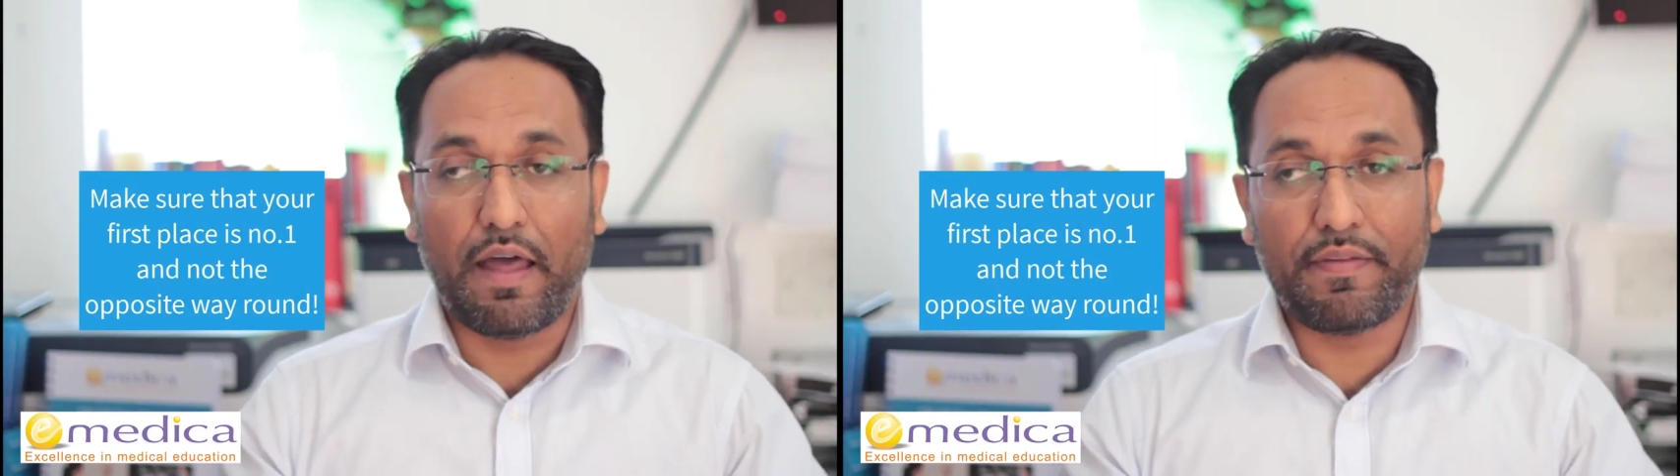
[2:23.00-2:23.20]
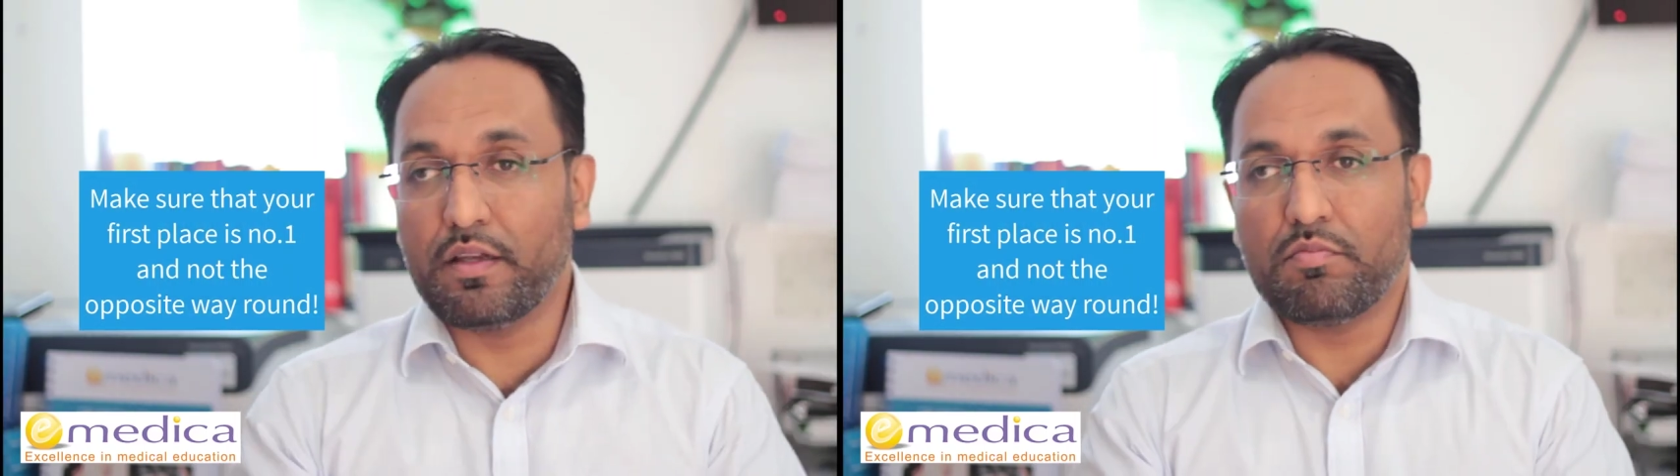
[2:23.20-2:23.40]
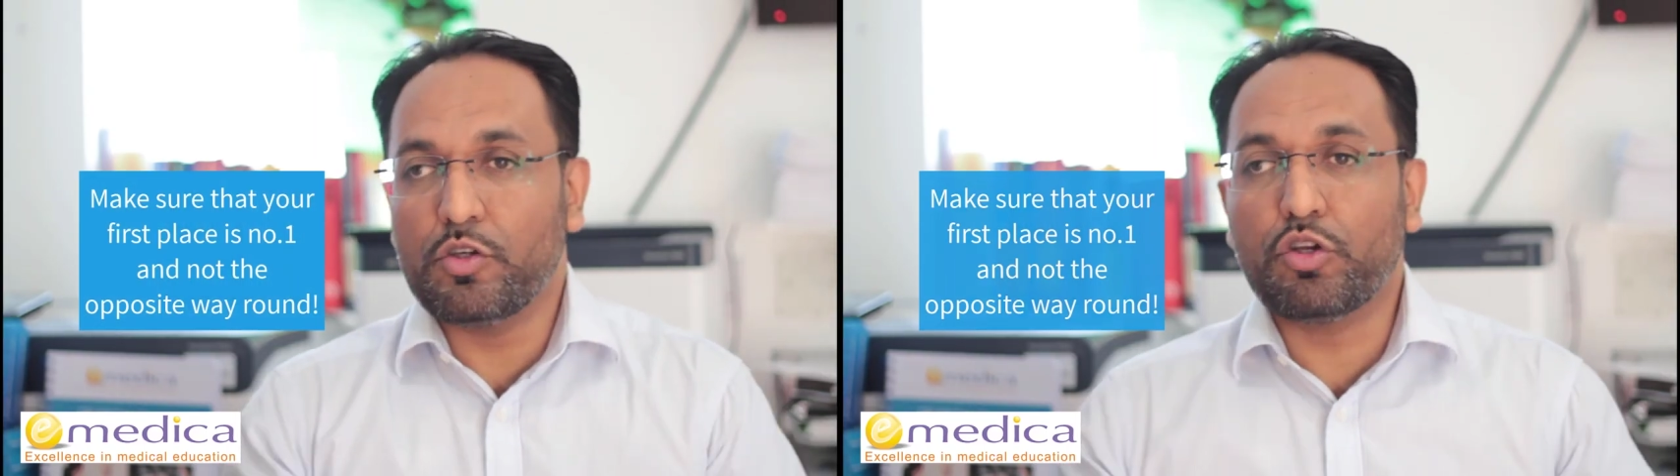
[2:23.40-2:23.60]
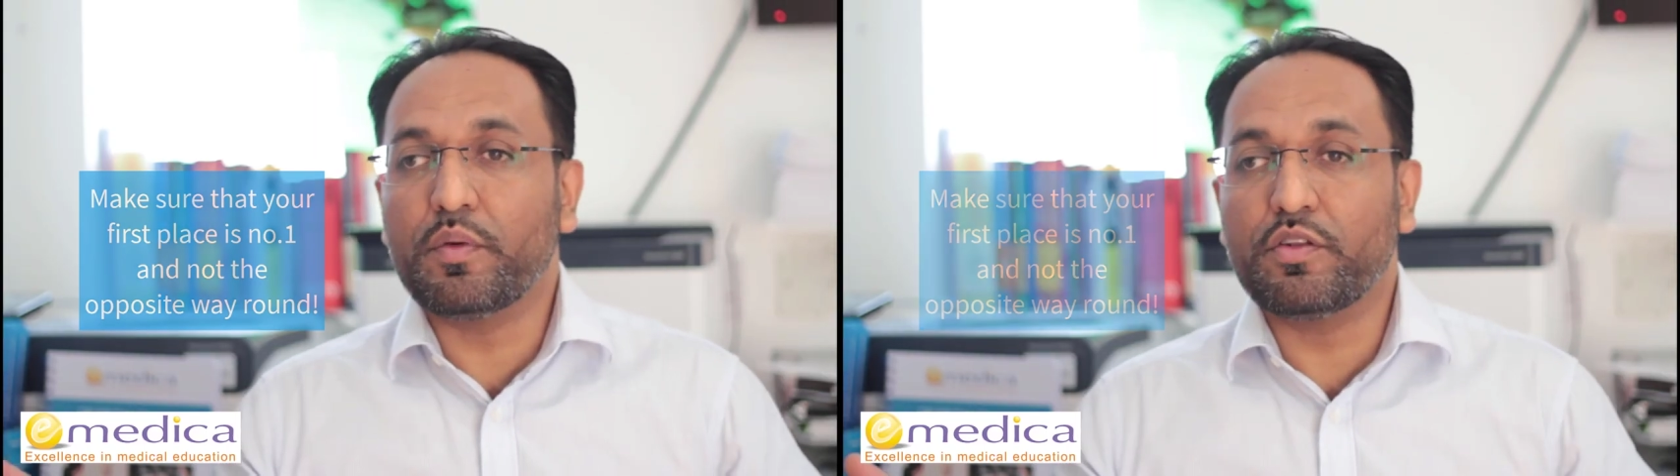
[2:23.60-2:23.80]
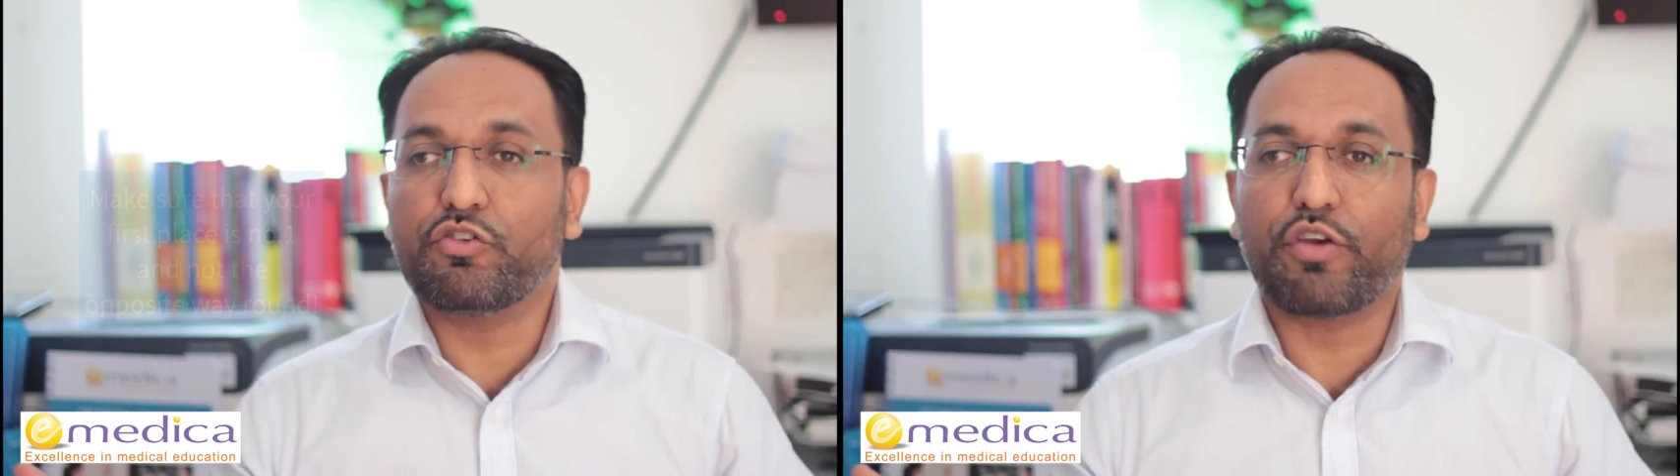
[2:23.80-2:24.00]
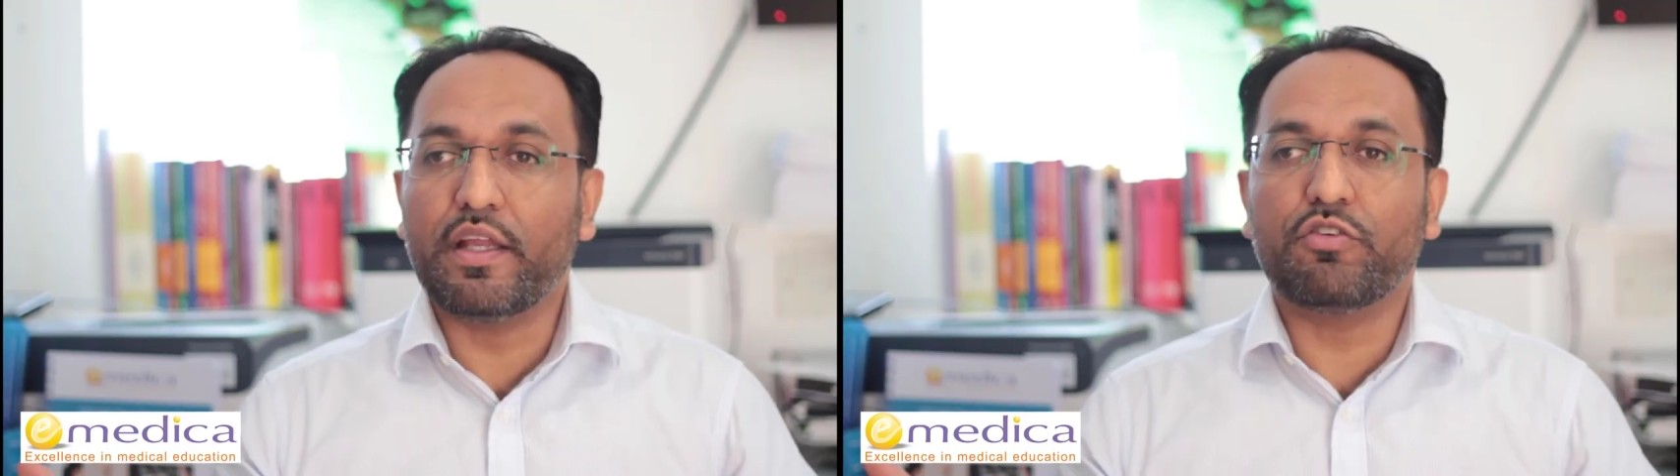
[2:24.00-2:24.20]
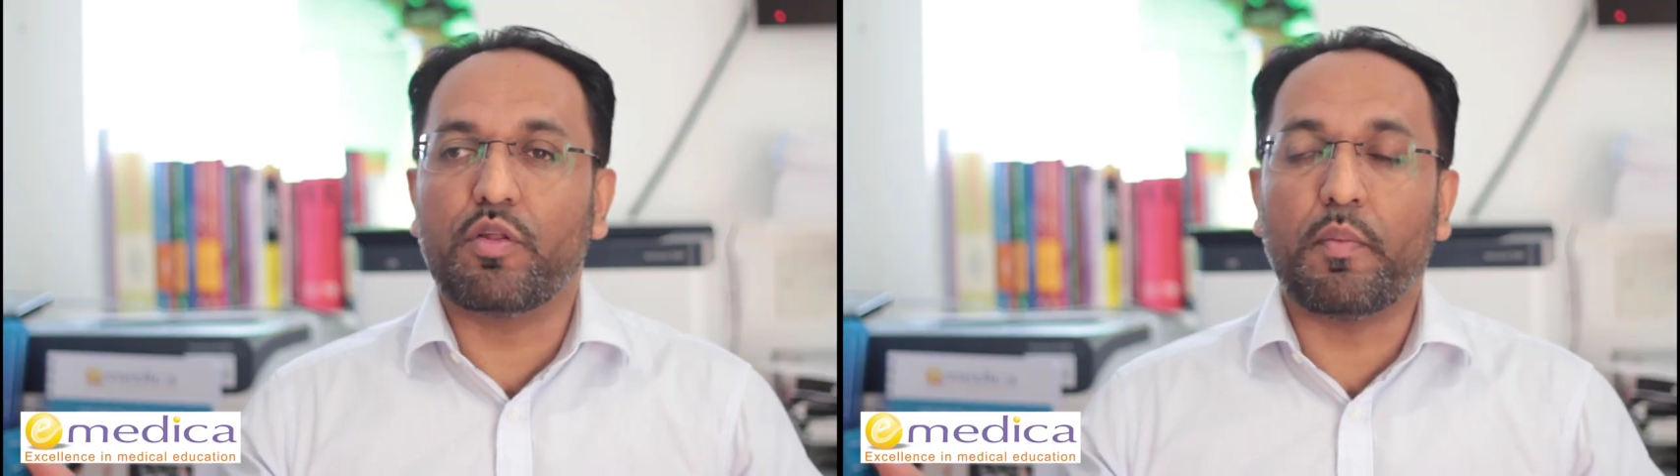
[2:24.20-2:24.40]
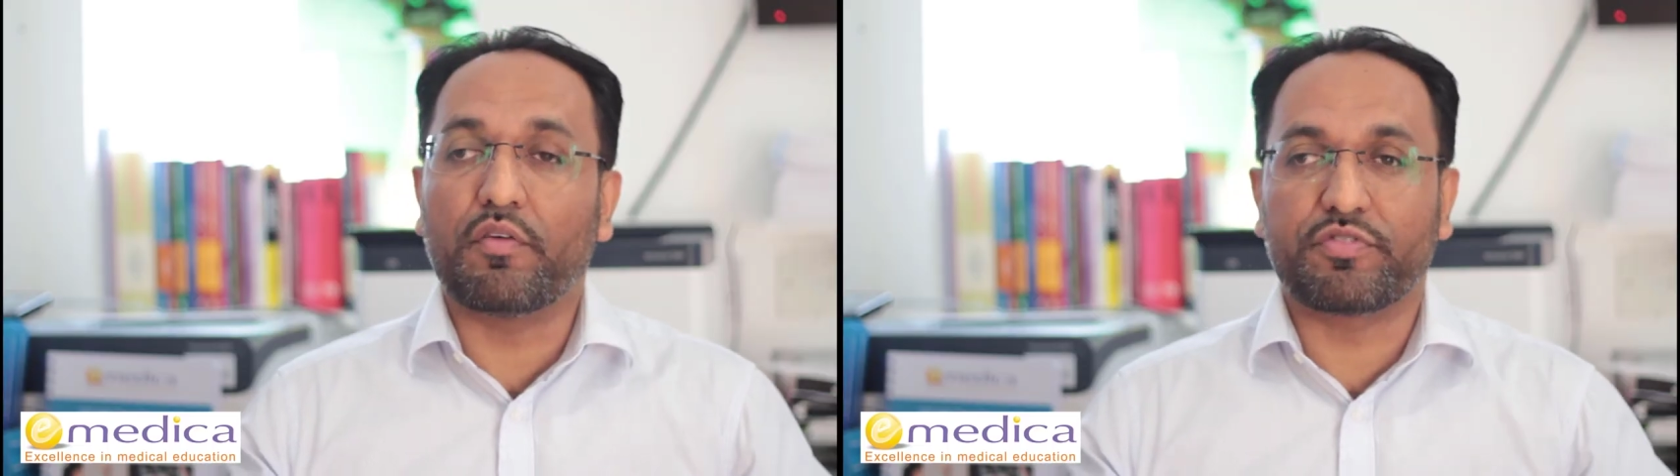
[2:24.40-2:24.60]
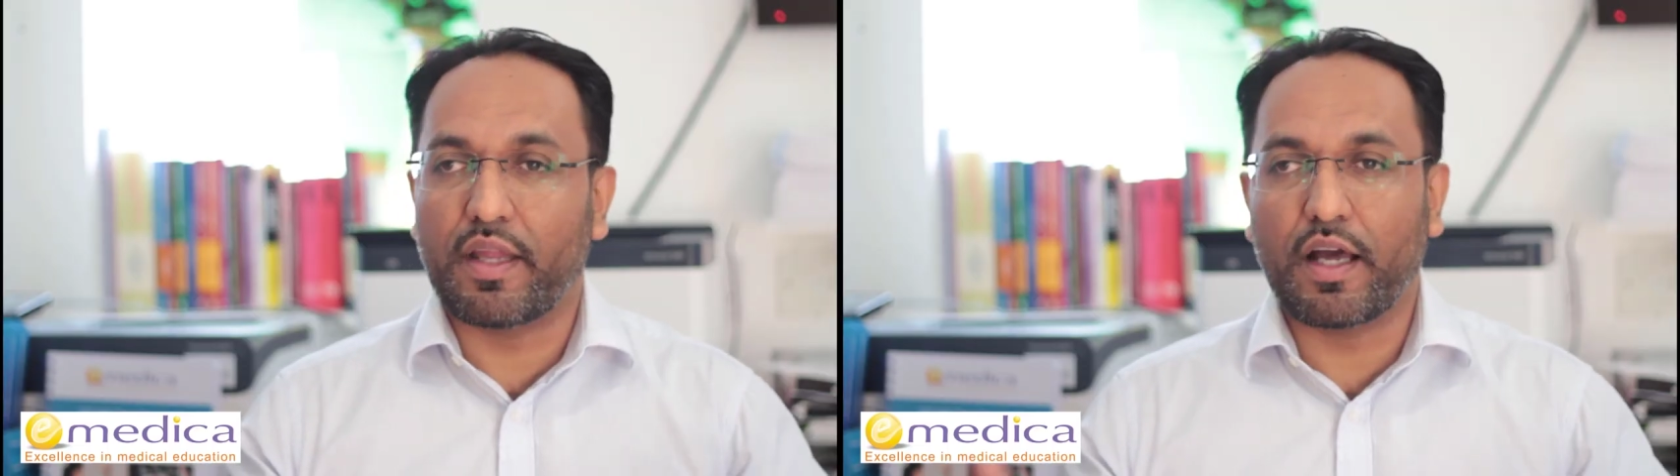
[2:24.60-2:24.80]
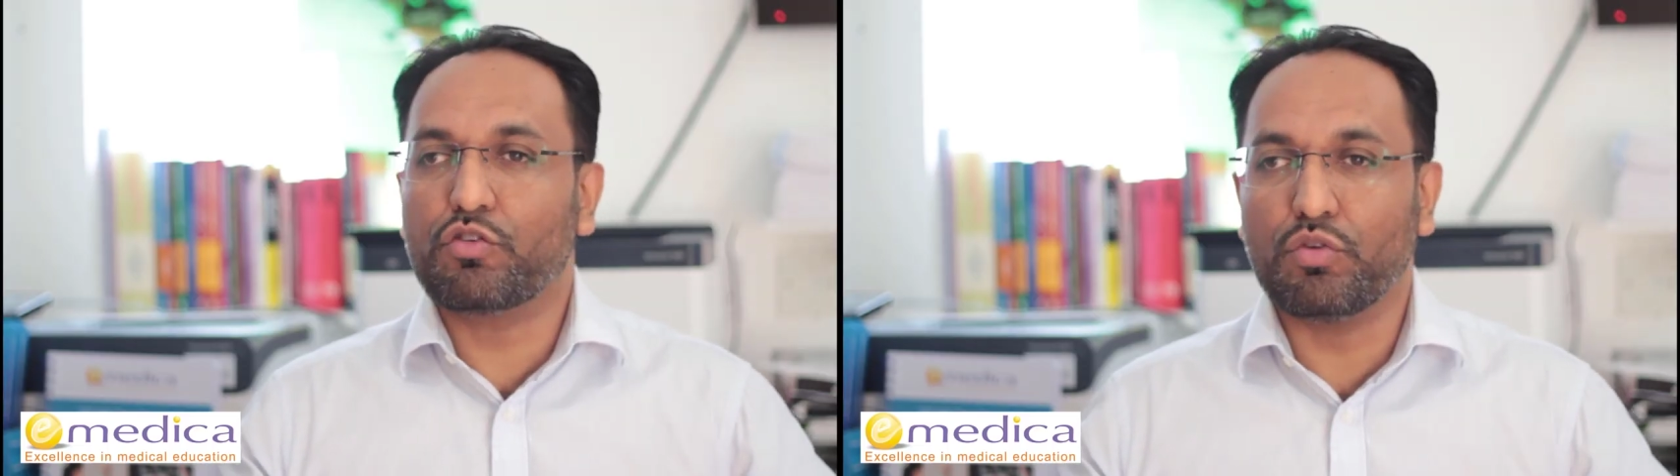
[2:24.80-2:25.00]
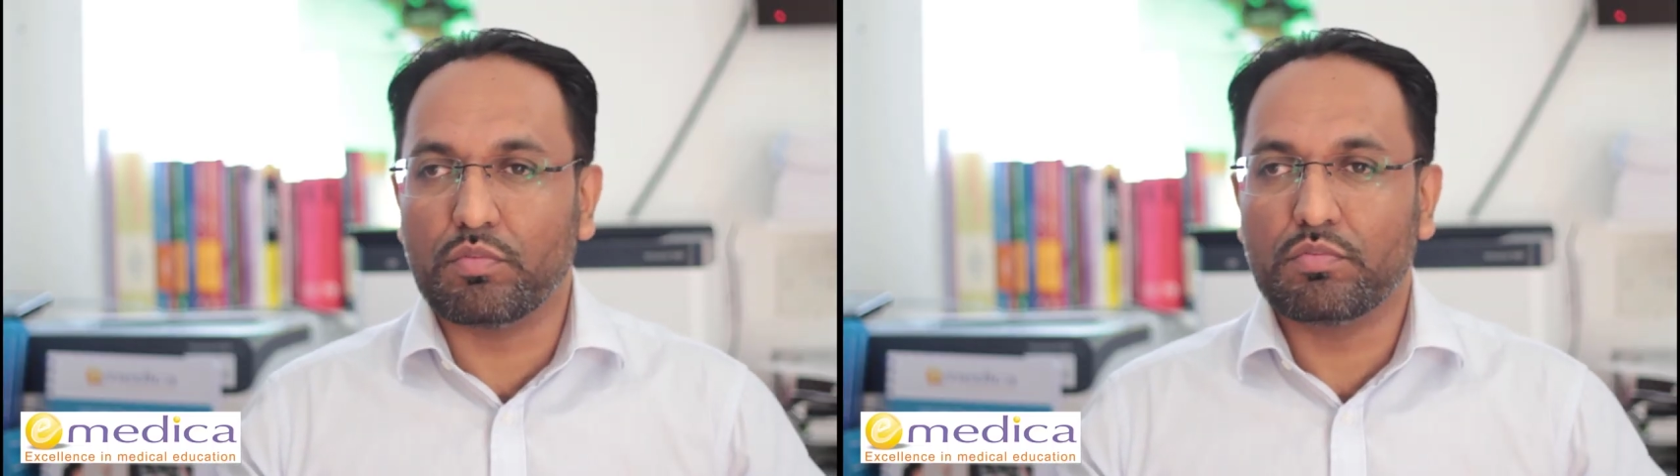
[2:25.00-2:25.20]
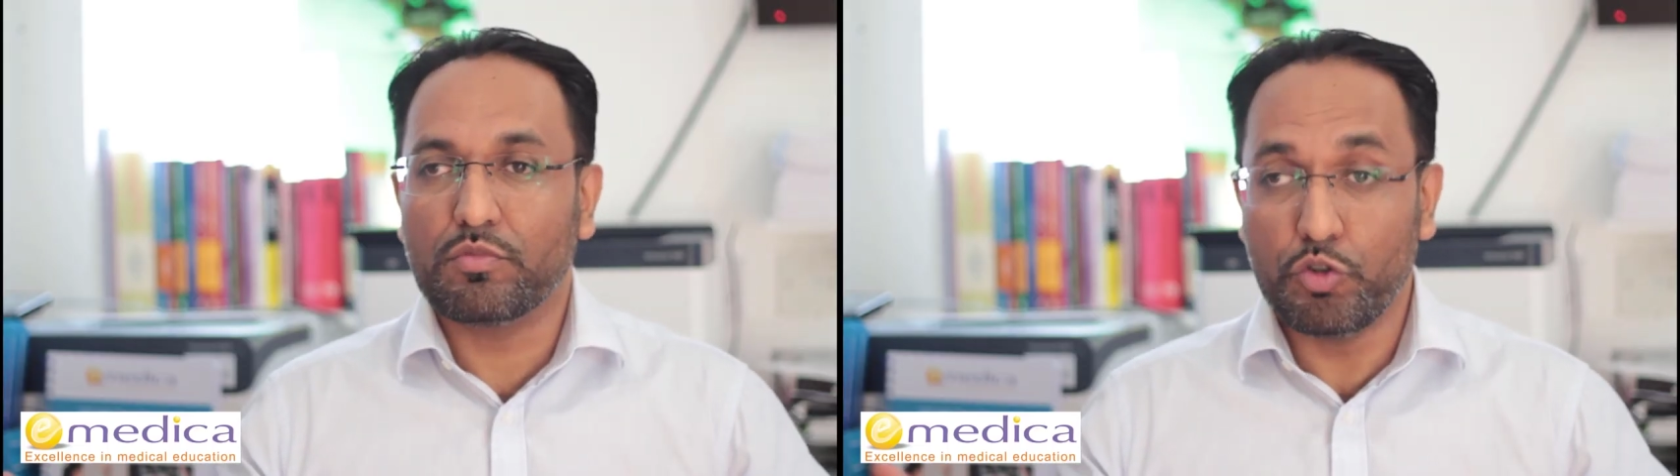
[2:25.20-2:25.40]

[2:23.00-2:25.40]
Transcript: And then you don't need to change them after that at all.